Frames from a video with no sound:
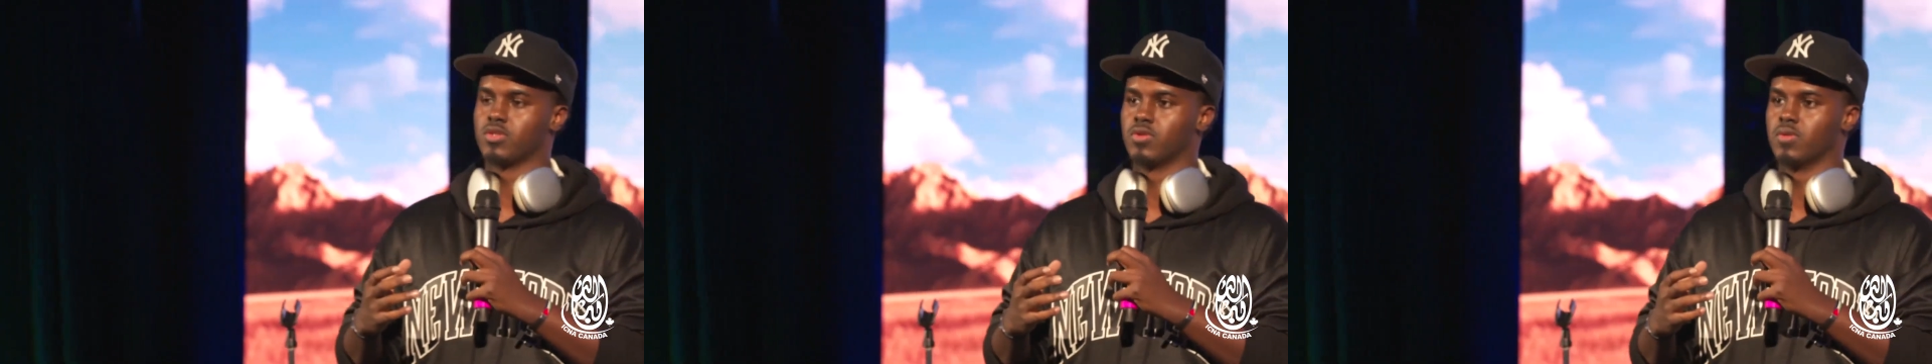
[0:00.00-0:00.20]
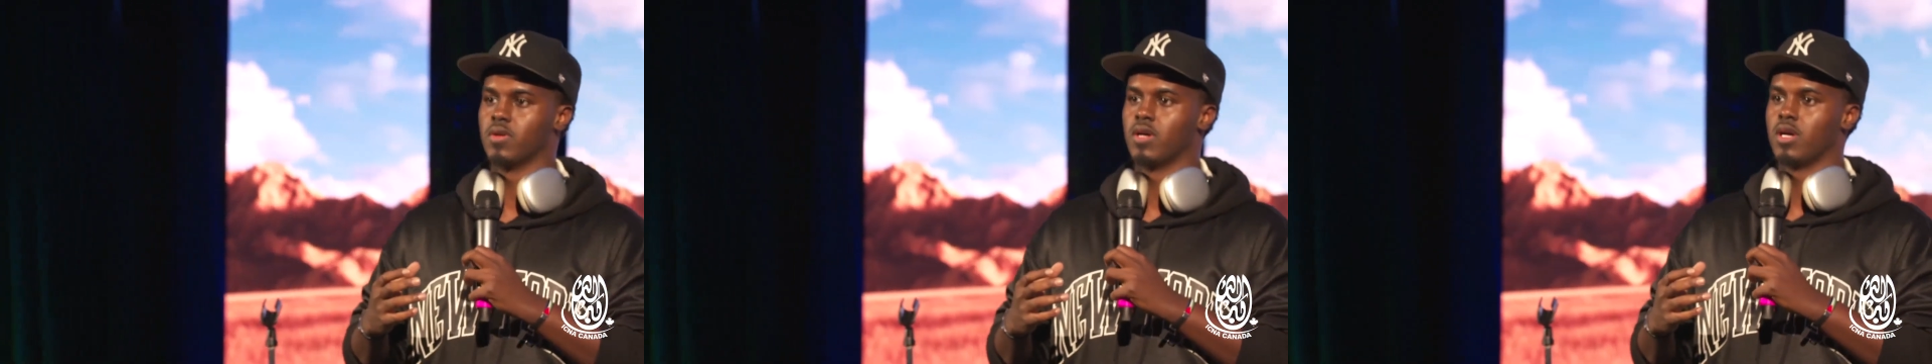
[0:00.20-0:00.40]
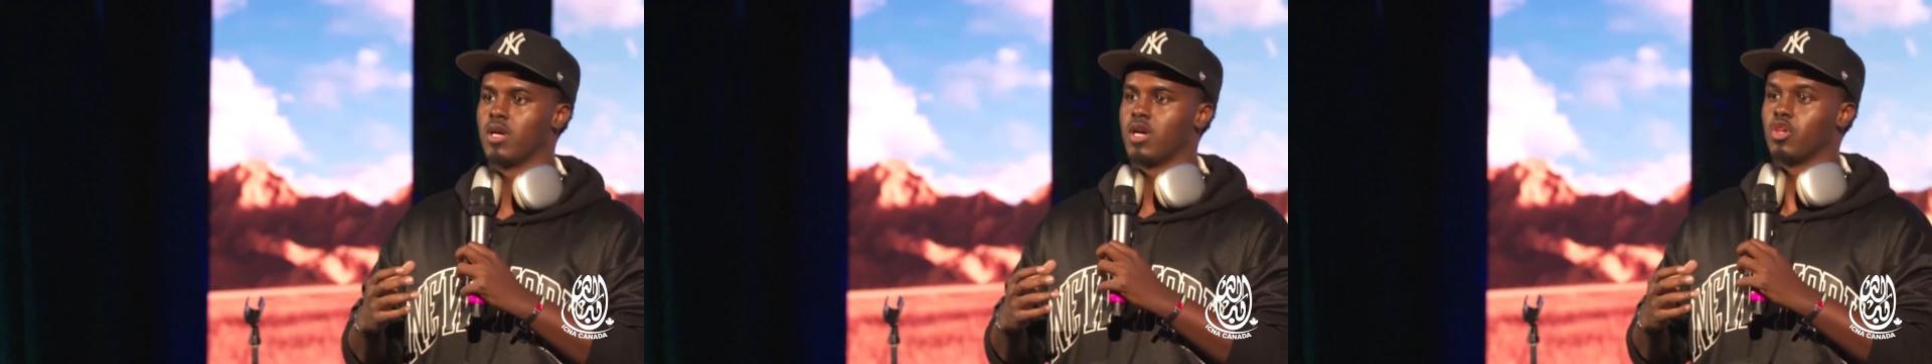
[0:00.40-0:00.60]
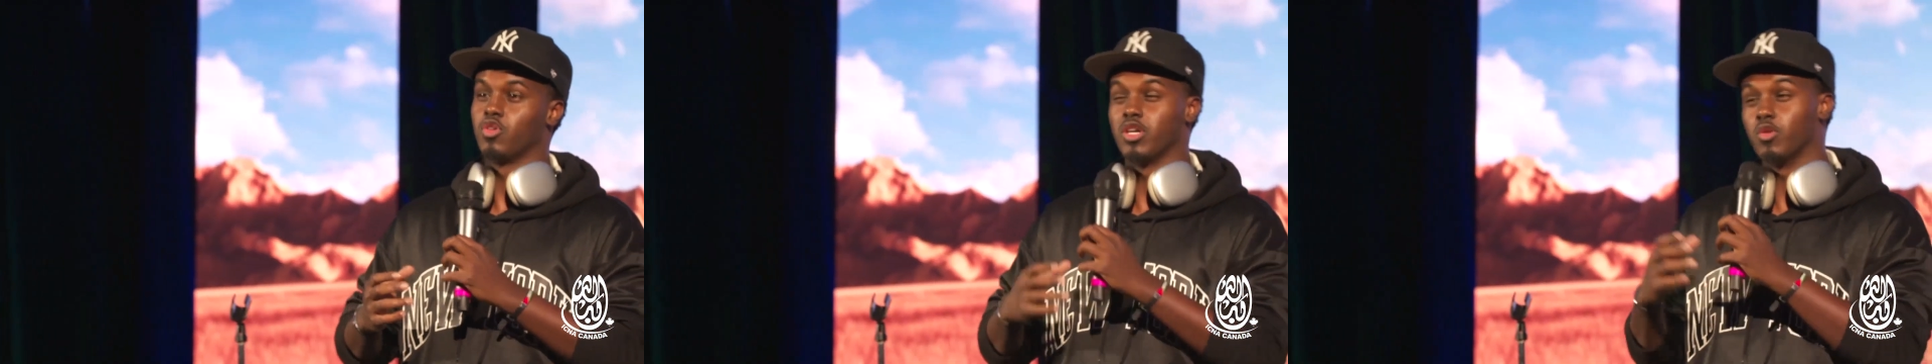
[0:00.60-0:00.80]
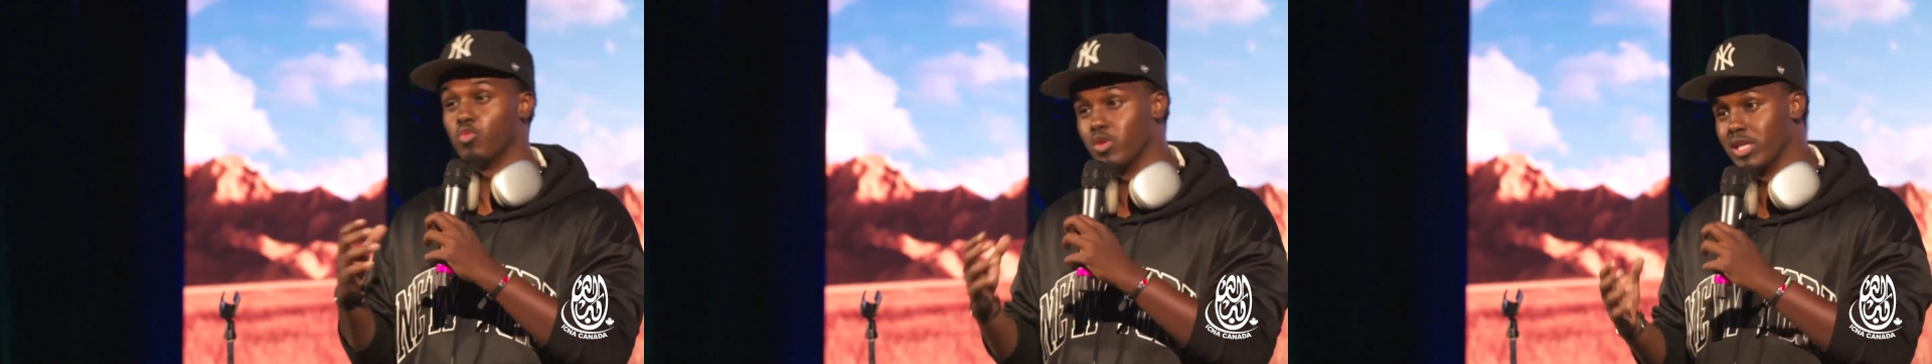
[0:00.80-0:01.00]
you
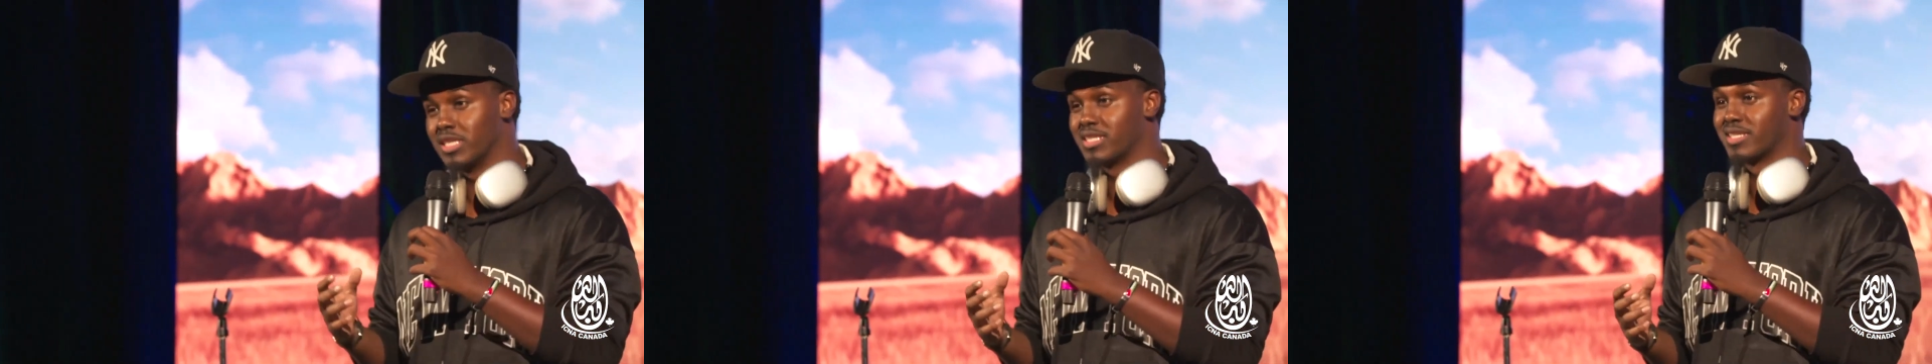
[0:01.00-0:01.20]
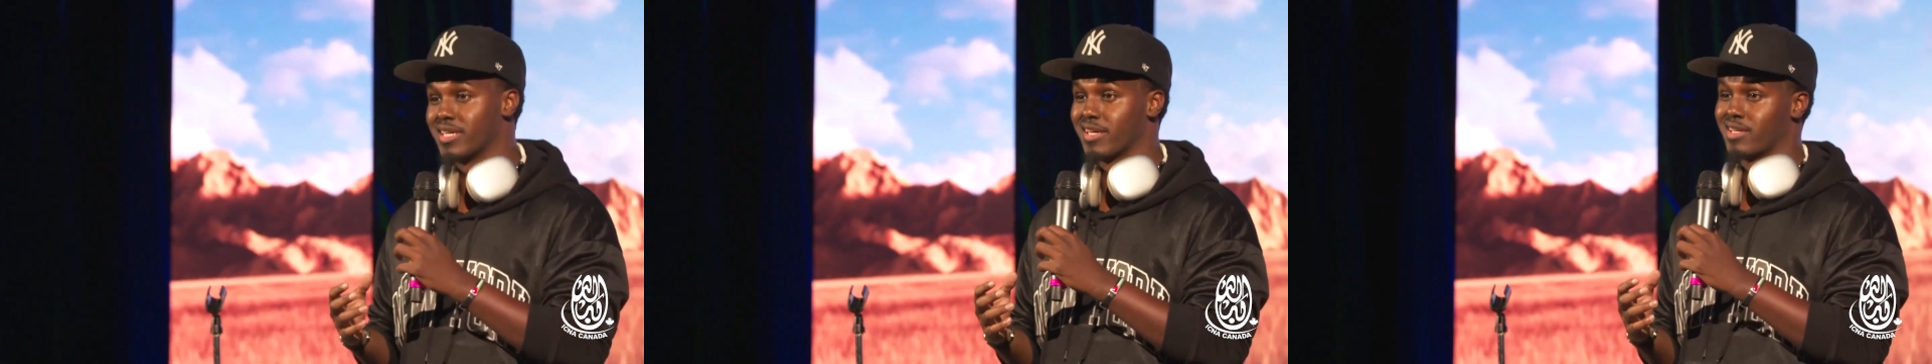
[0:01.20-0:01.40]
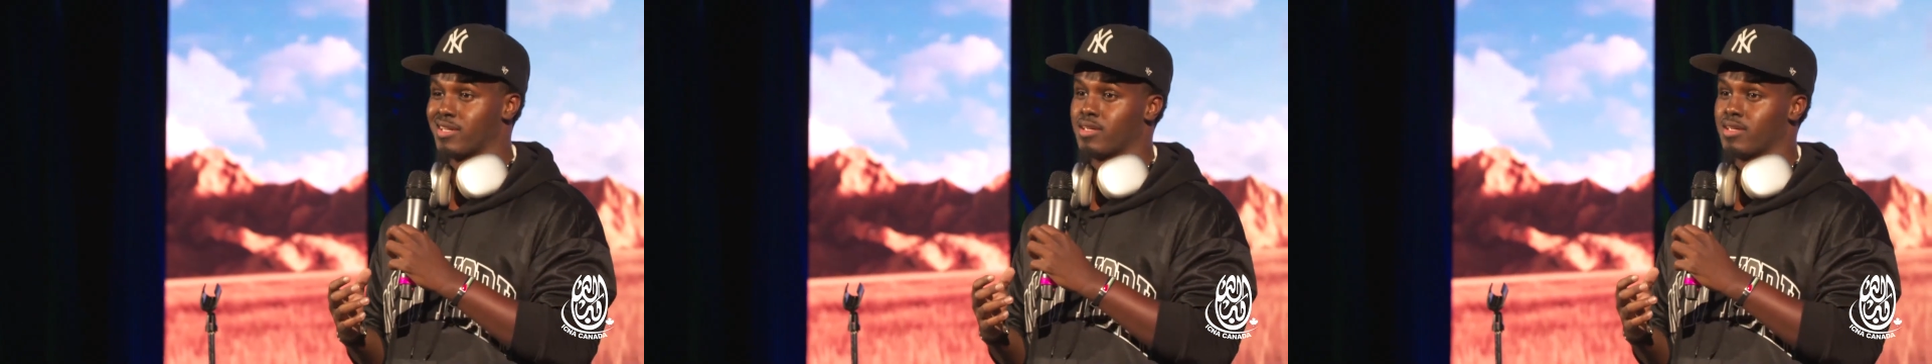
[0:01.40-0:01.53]
get really sick.